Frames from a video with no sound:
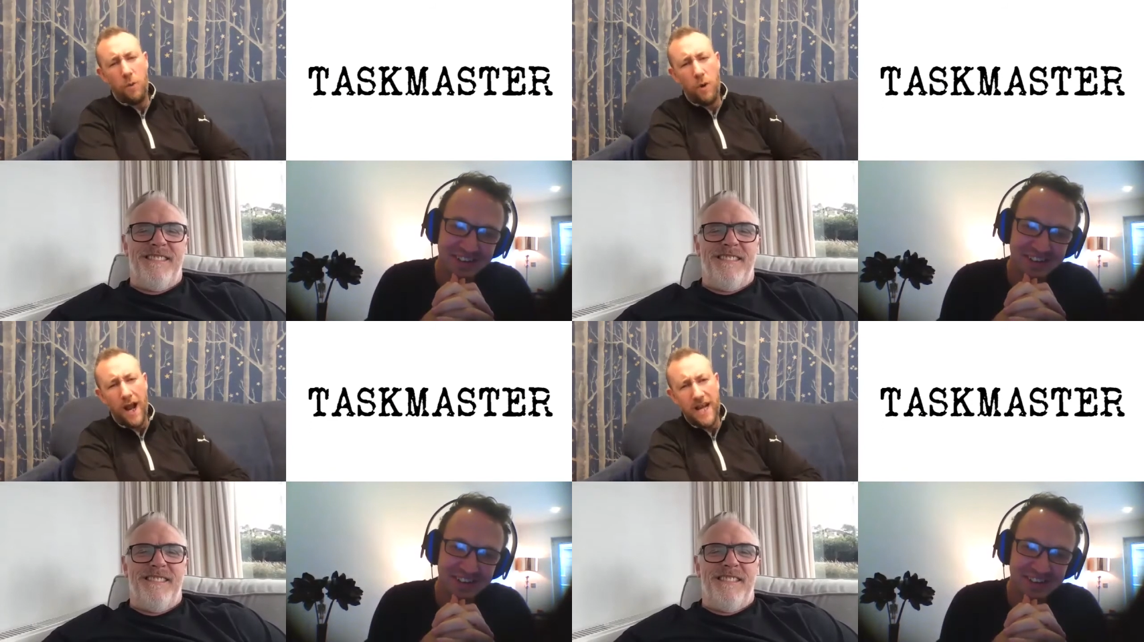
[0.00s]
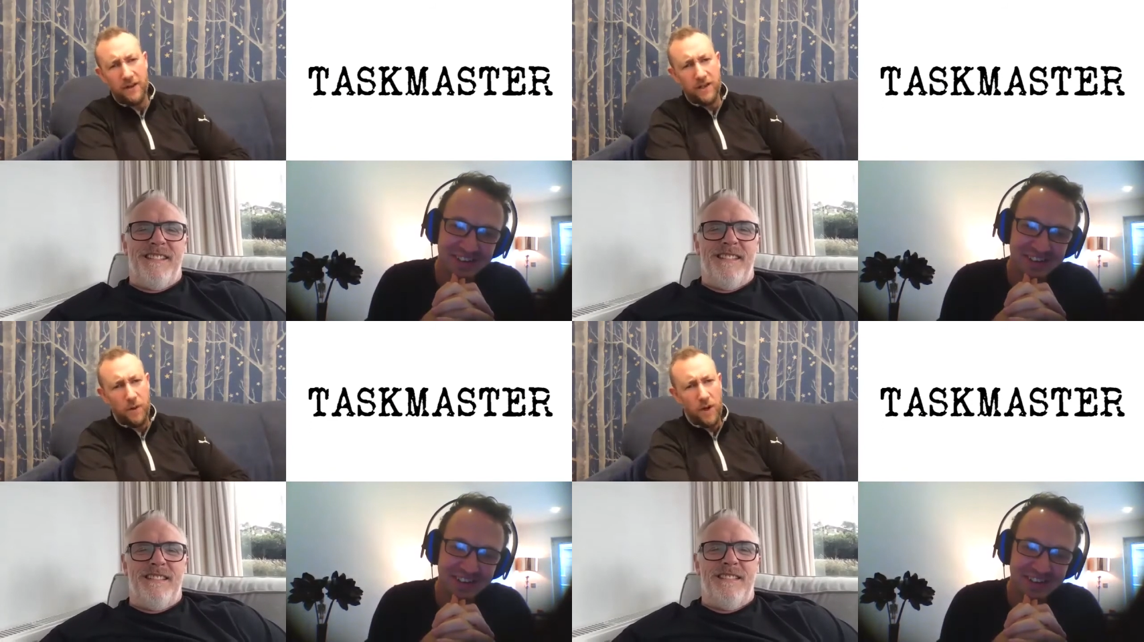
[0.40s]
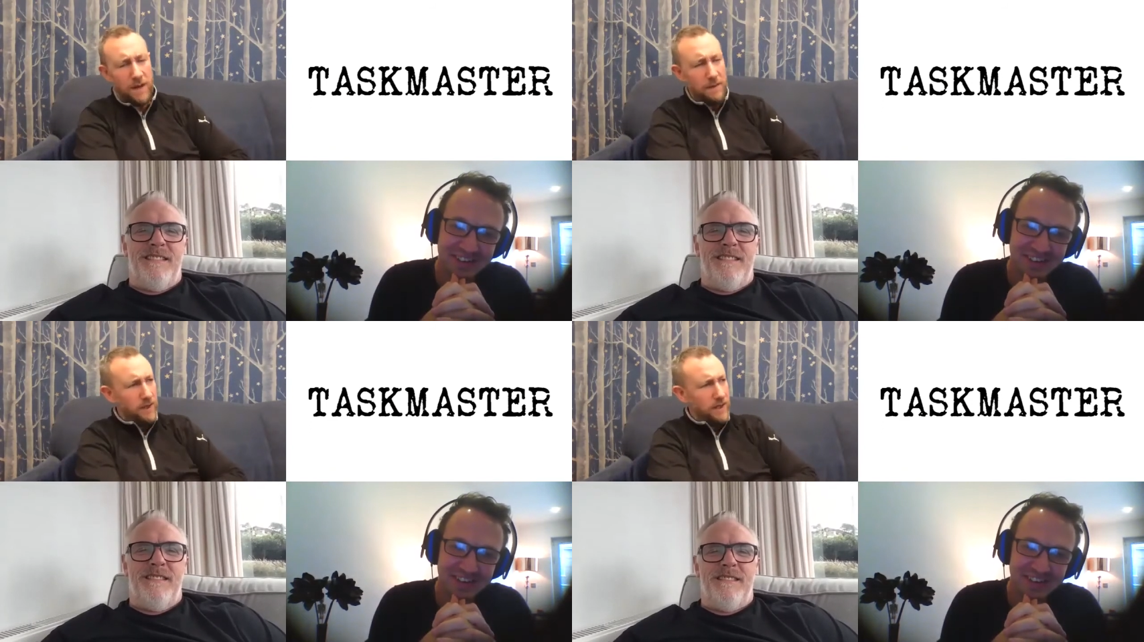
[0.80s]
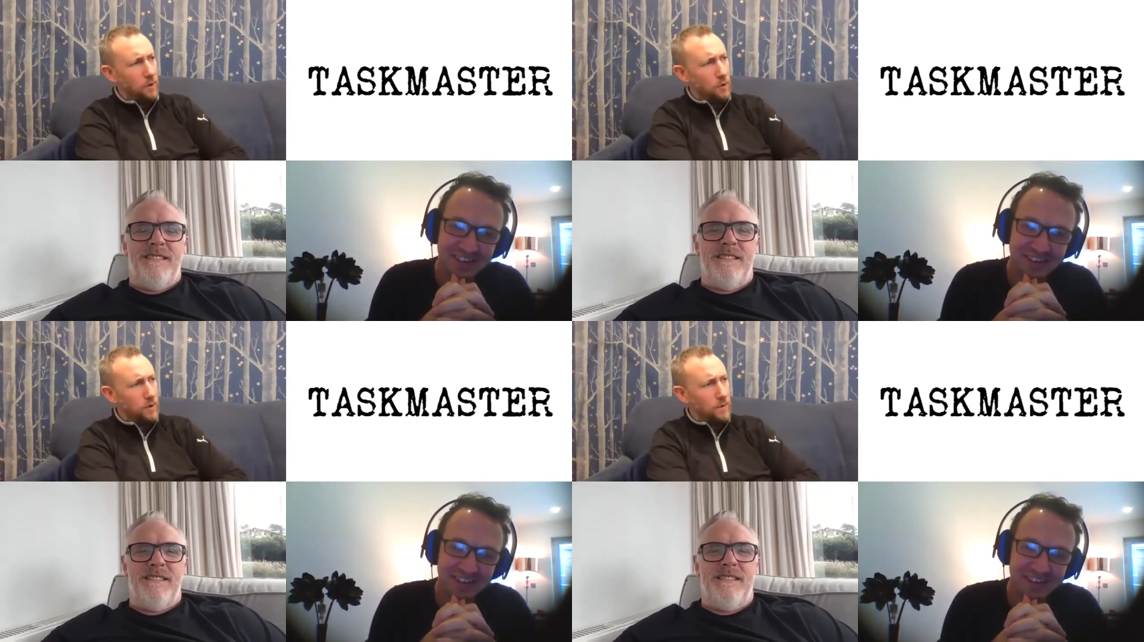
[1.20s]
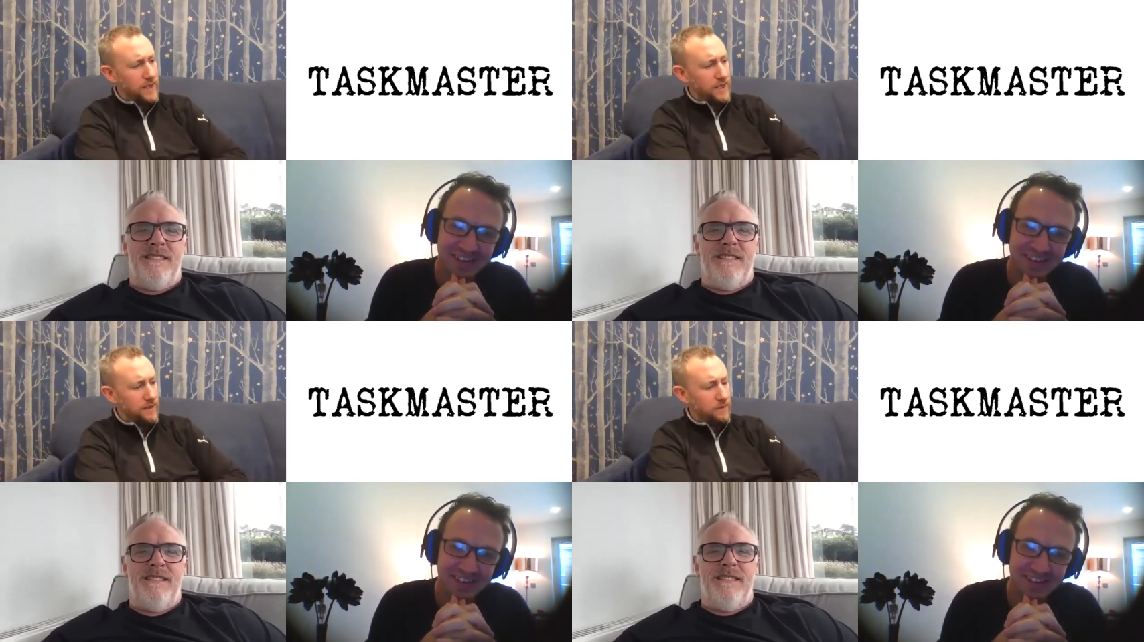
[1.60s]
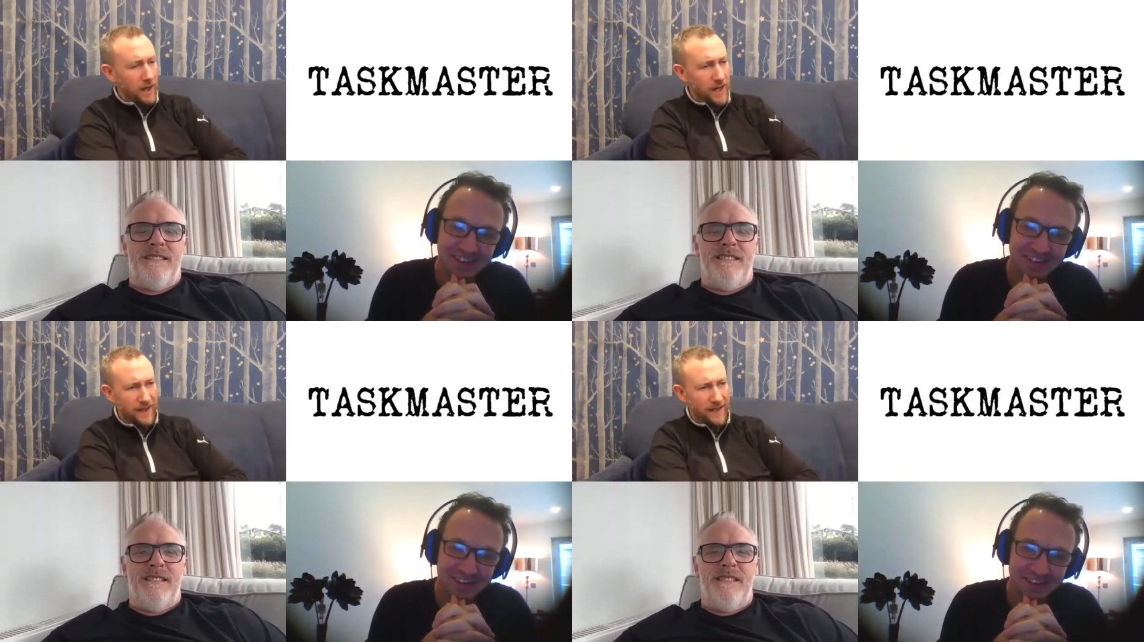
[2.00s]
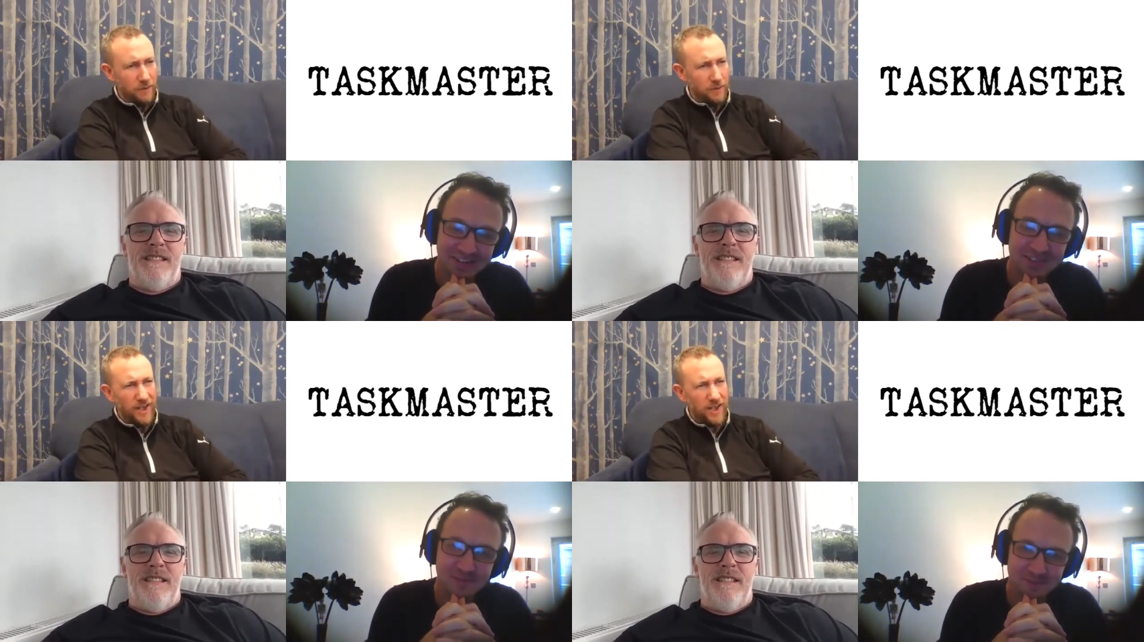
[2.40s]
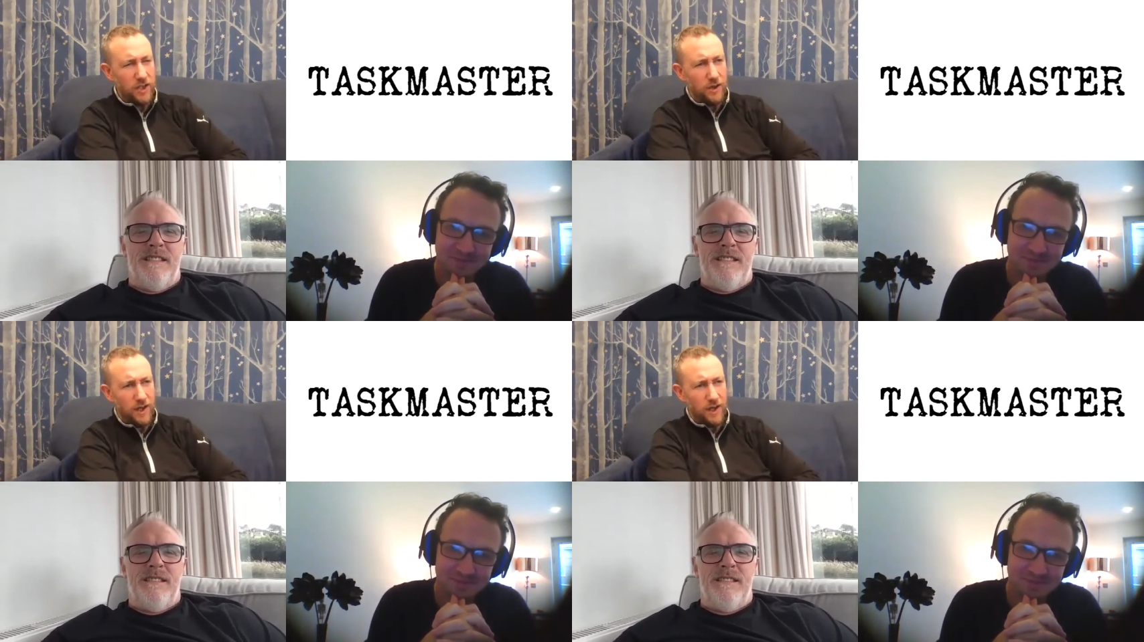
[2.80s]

Speaker 1: I hate doing is putting people in awkward positions where he thinks, "Well, I should do it," because,